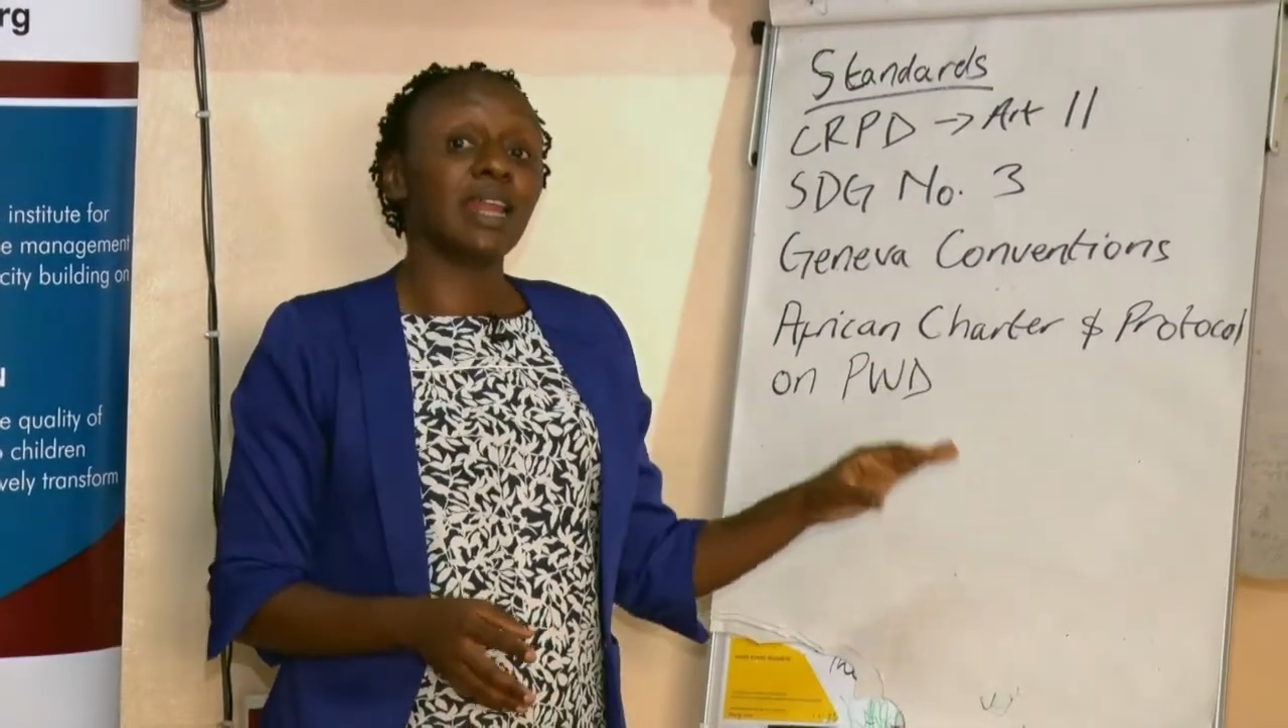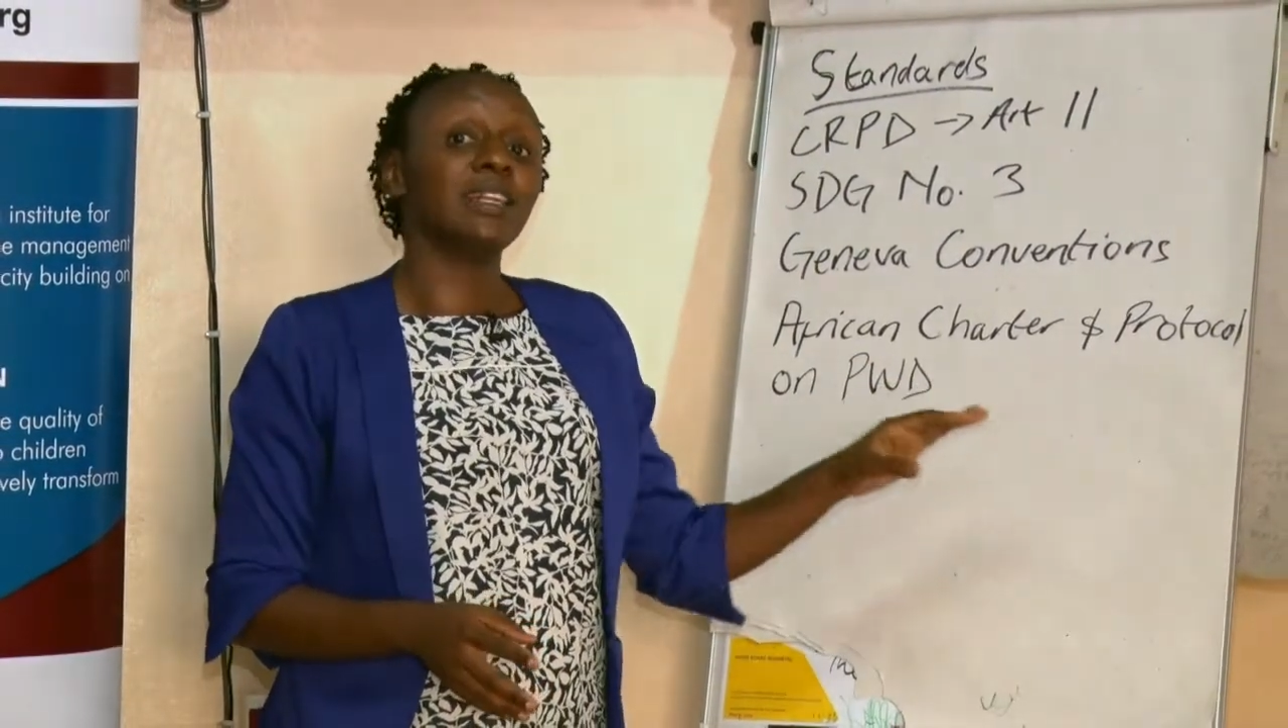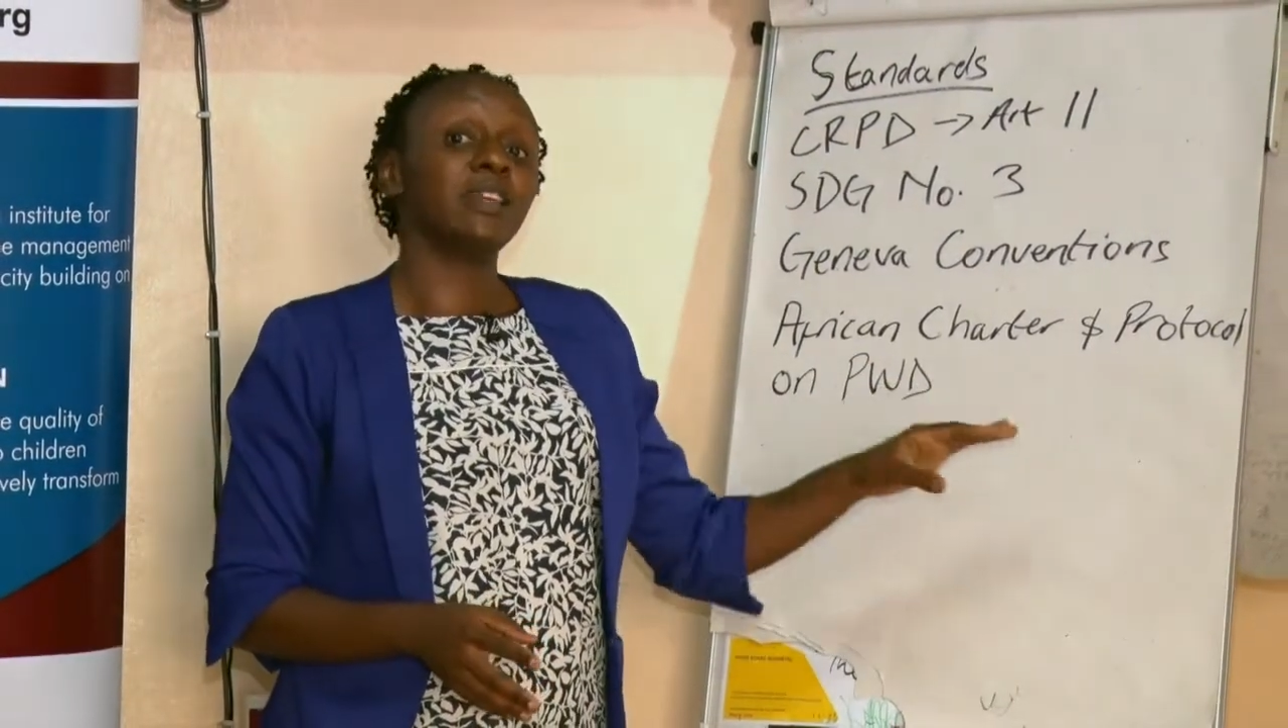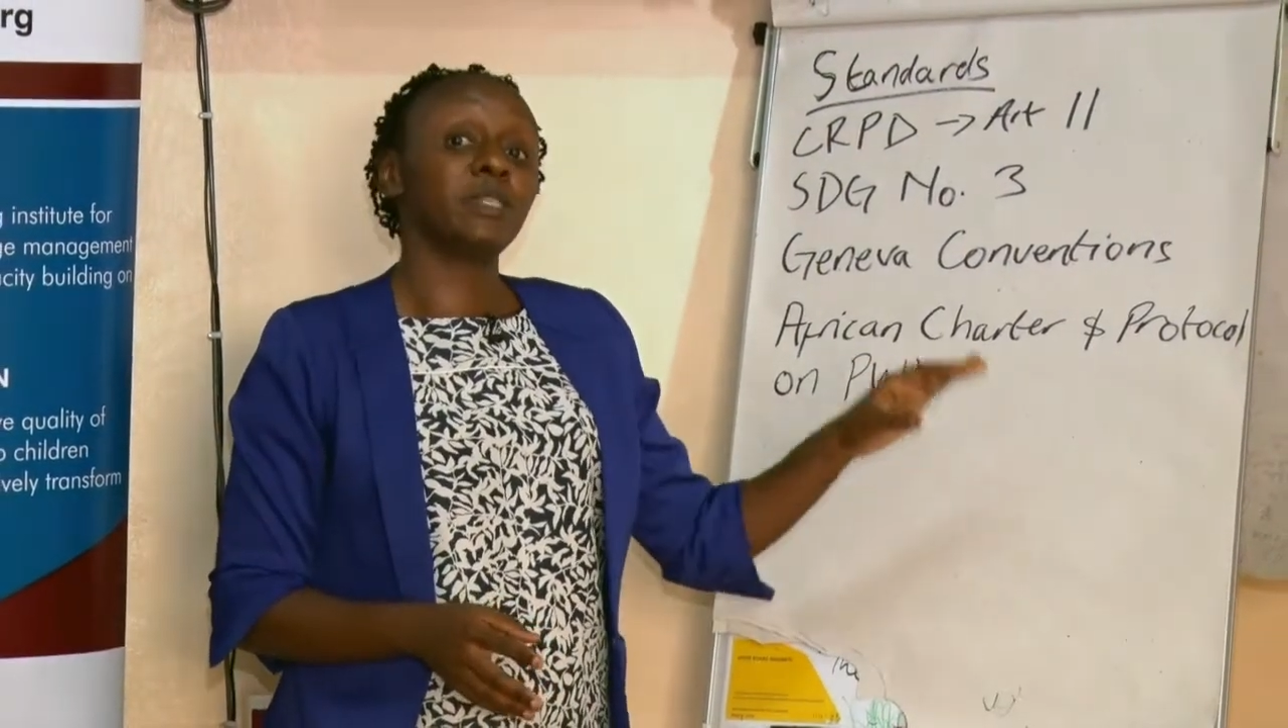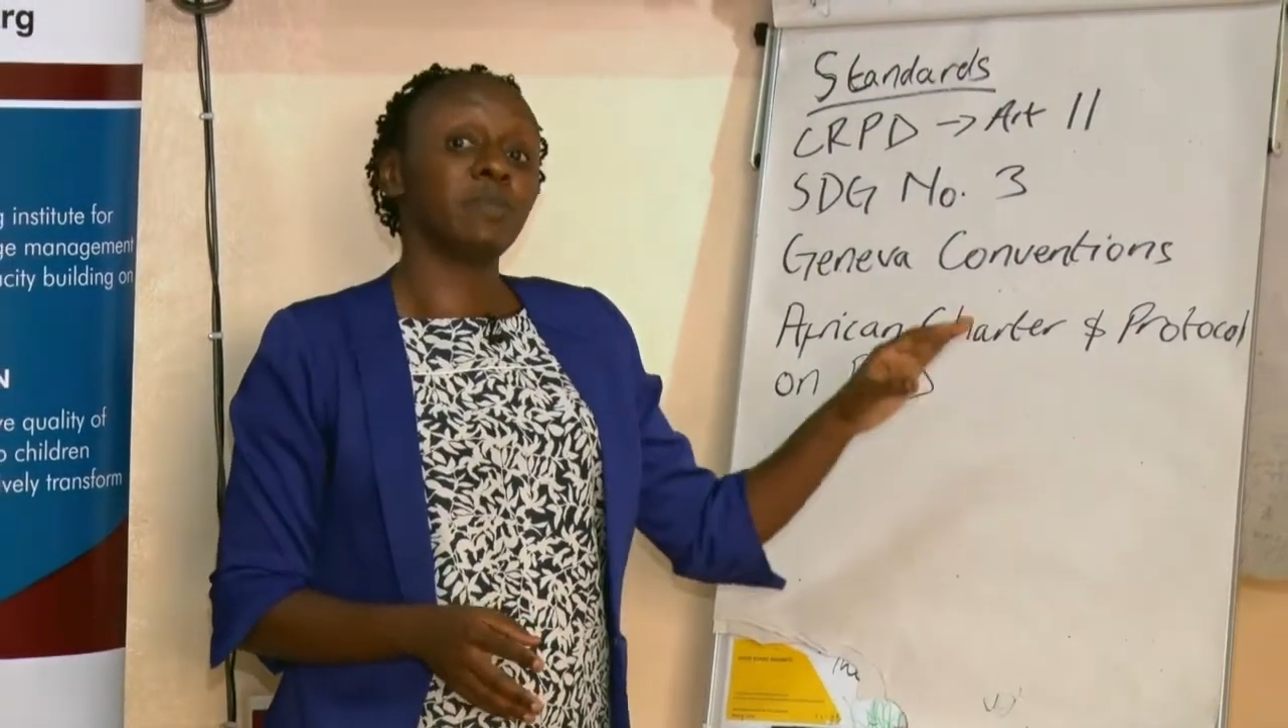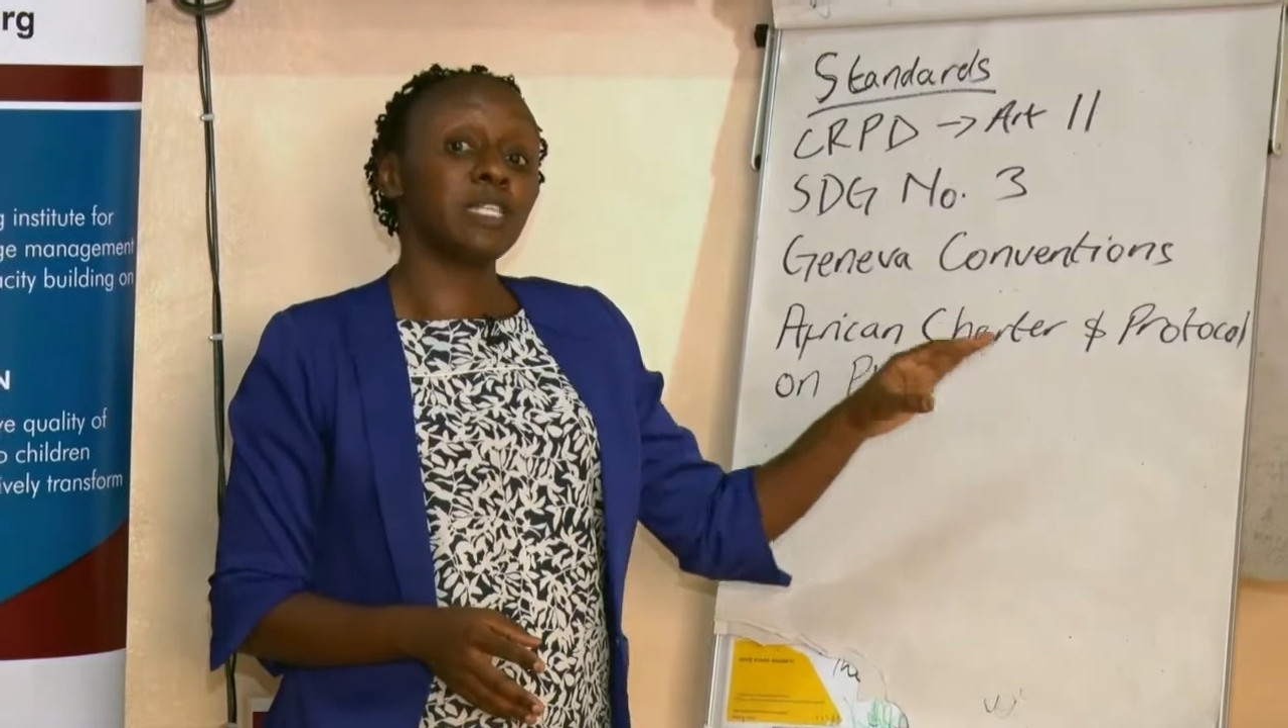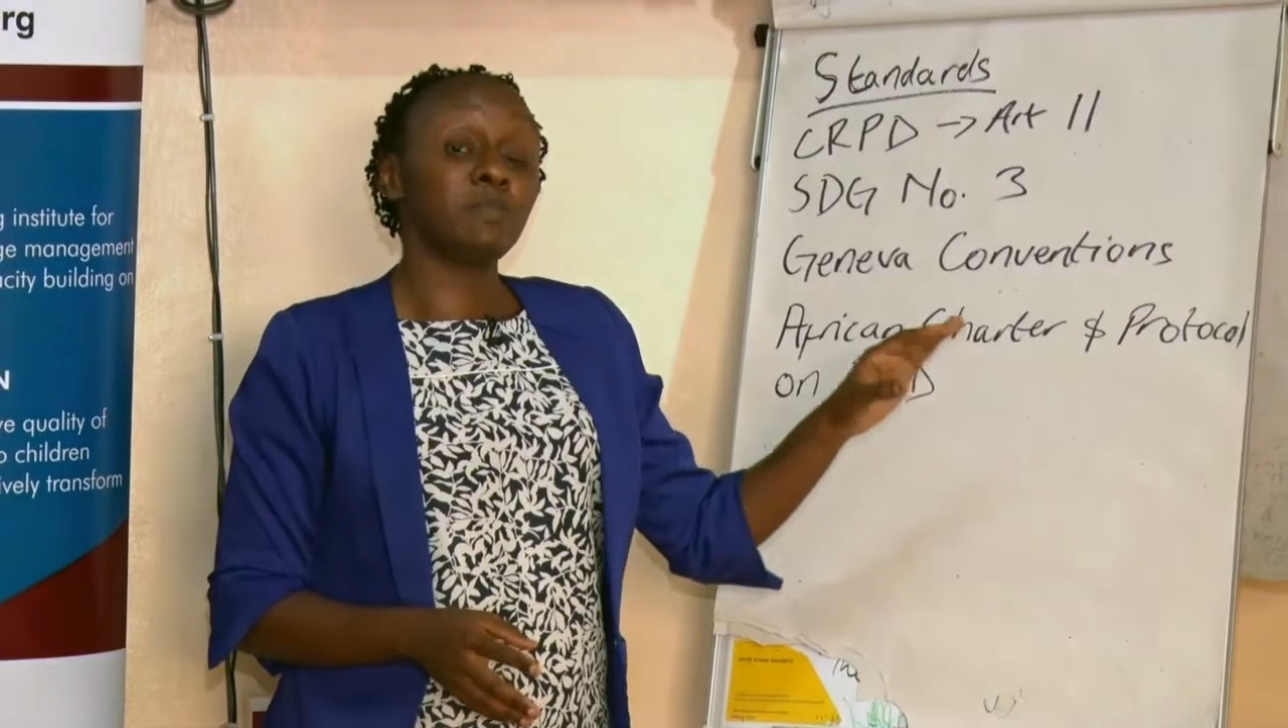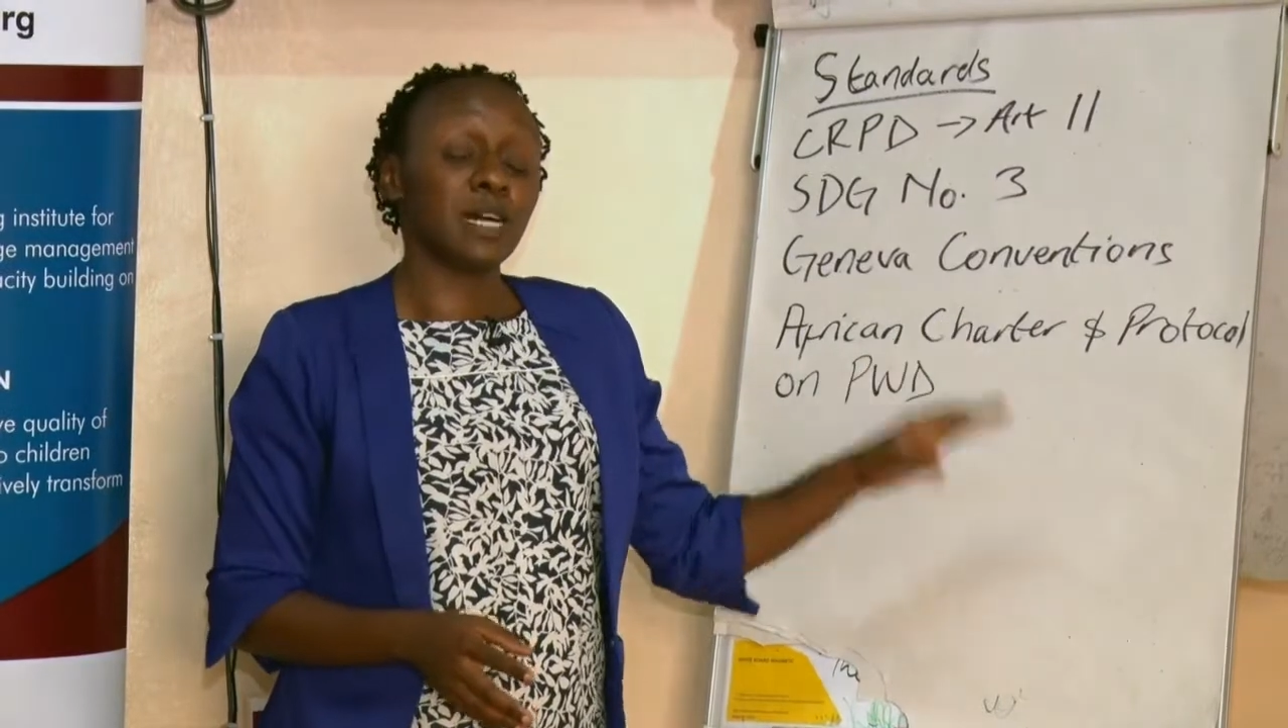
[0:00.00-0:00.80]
displaced